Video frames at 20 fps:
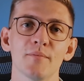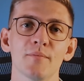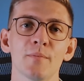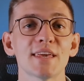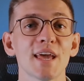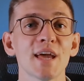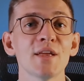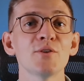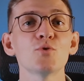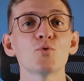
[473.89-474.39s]

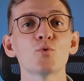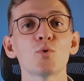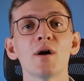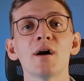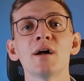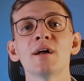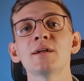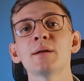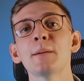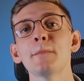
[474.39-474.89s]
Can you
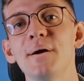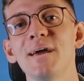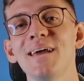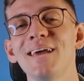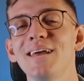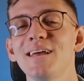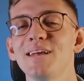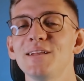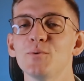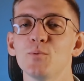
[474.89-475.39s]
run
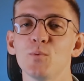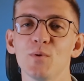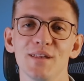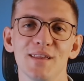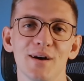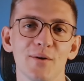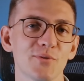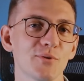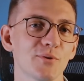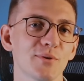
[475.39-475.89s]
paid
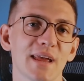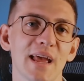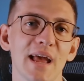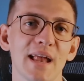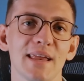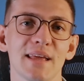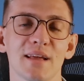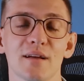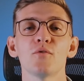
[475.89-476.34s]
without organic?